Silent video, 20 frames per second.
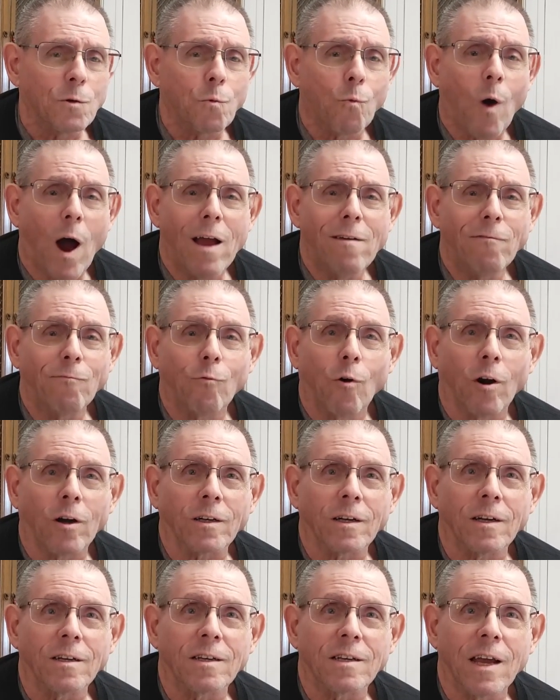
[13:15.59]
His wife
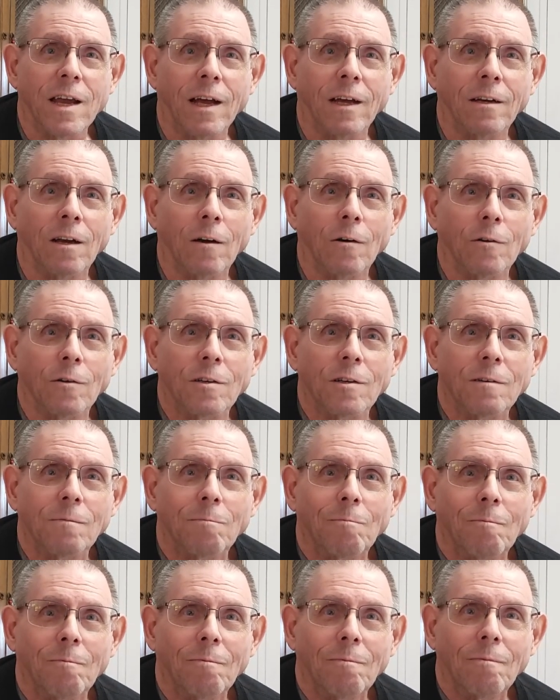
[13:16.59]
worked at Sandoz,
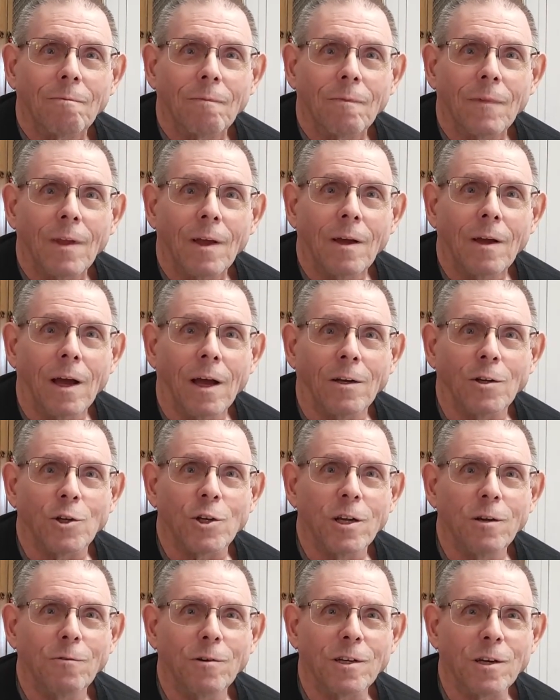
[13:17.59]
and
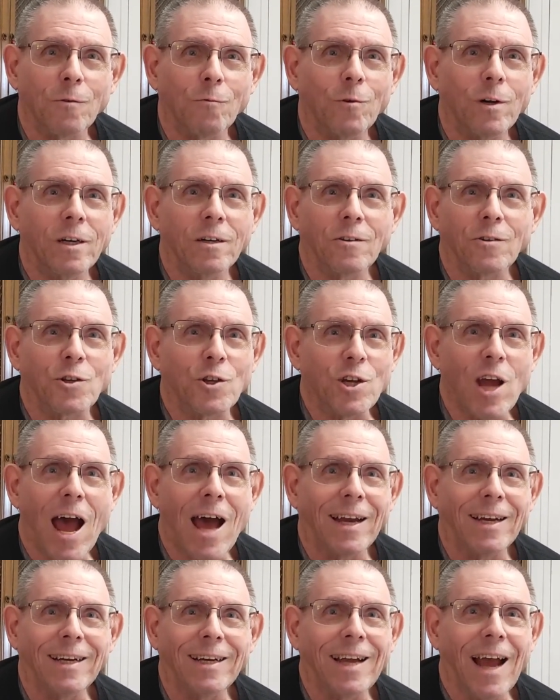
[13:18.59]
she was a real
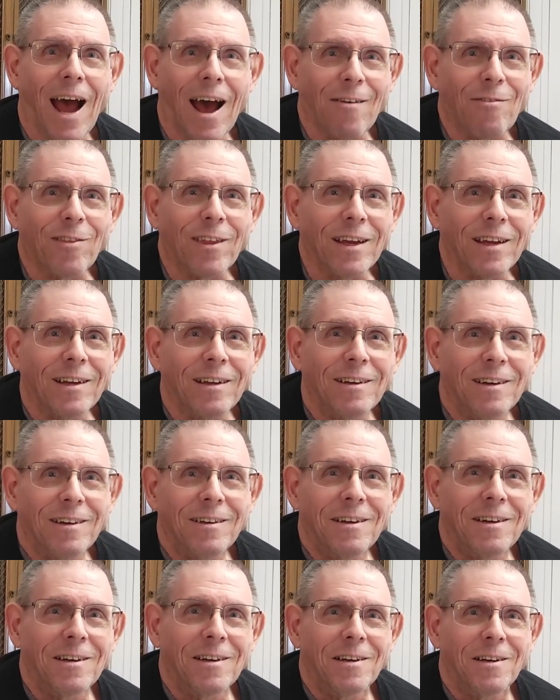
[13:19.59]
chatty
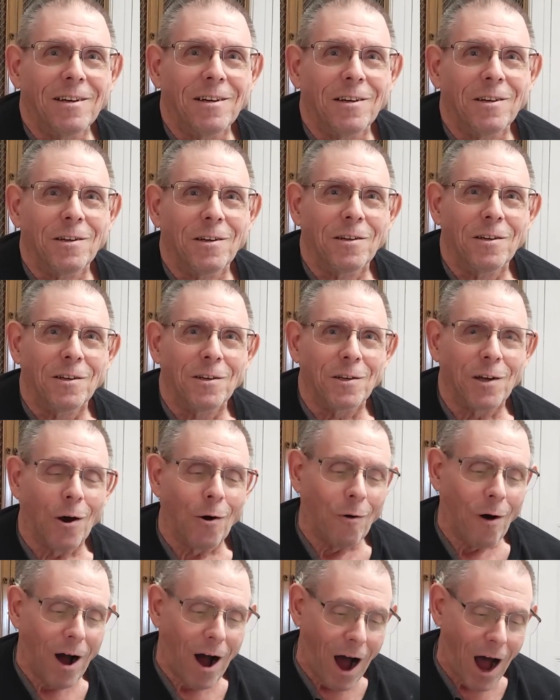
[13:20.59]
Cathy.
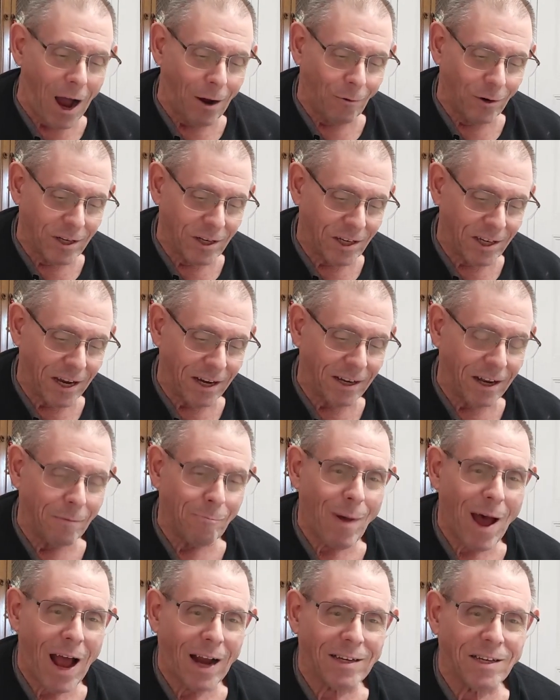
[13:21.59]
So I would sit in
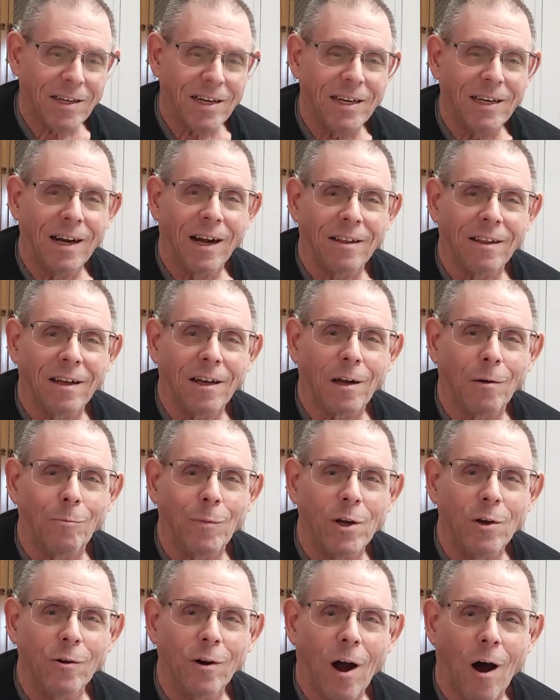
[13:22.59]
the back seat on the
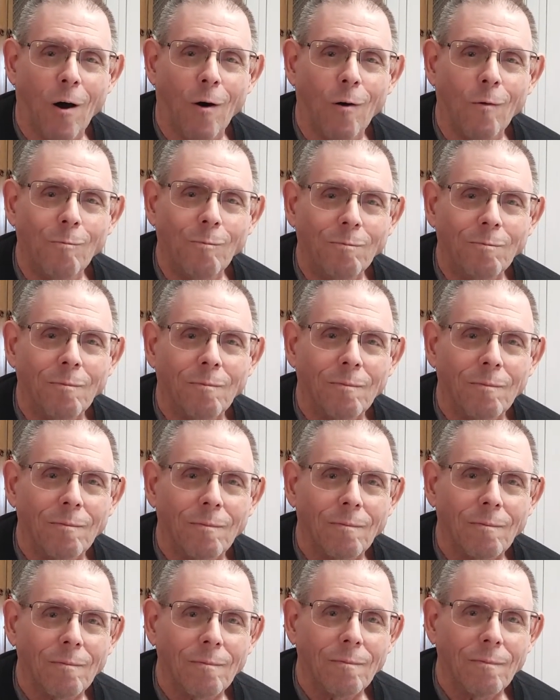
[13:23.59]
commute home.
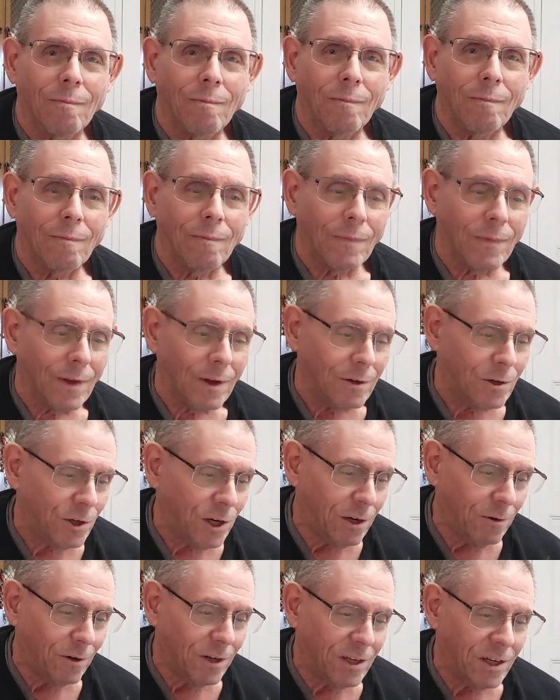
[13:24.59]

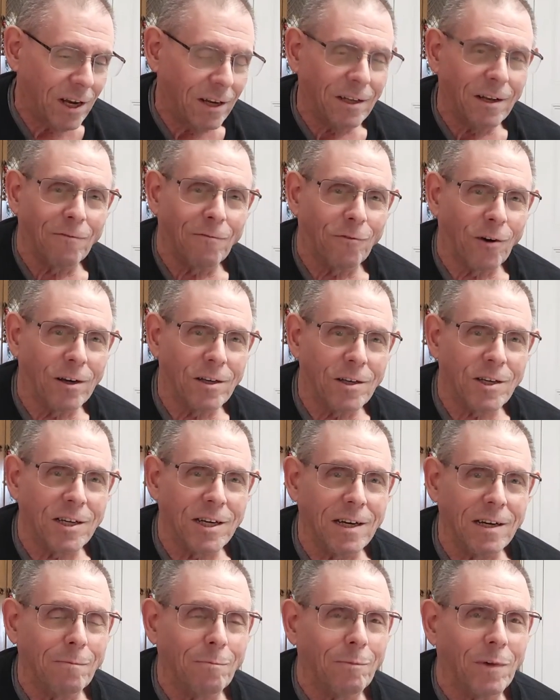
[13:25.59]
She would sit in the front
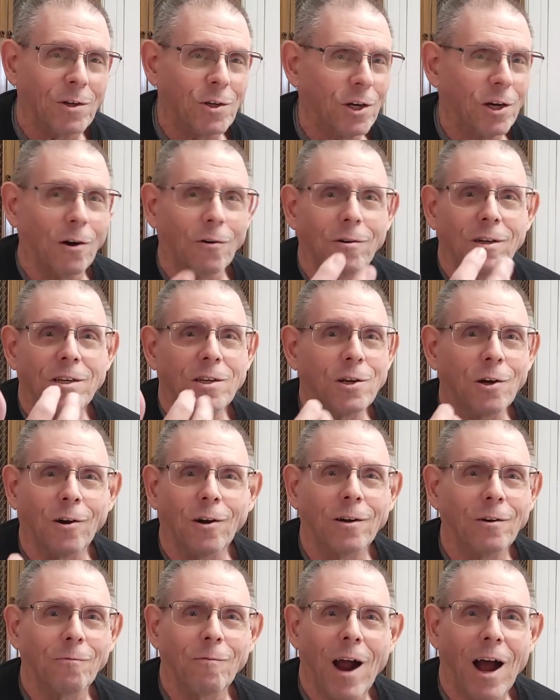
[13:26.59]
seat, but she always
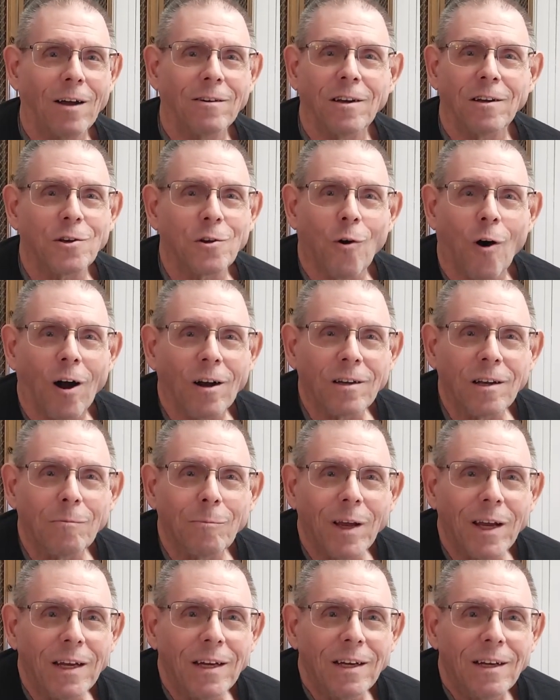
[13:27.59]
turned around to talk
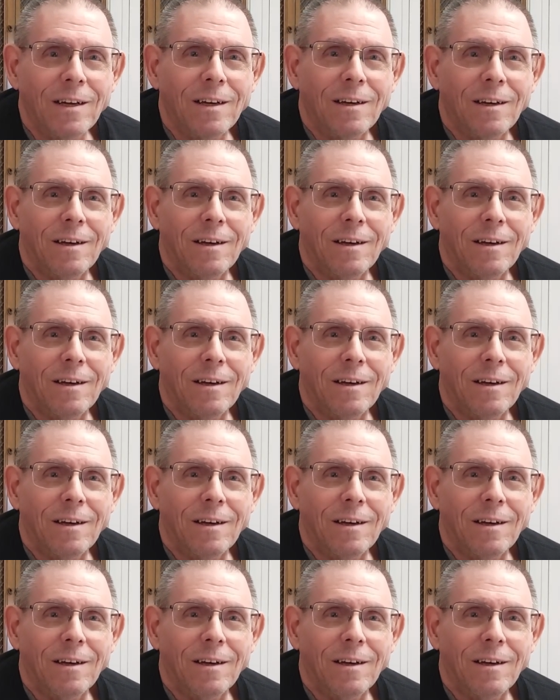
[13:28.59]
to me.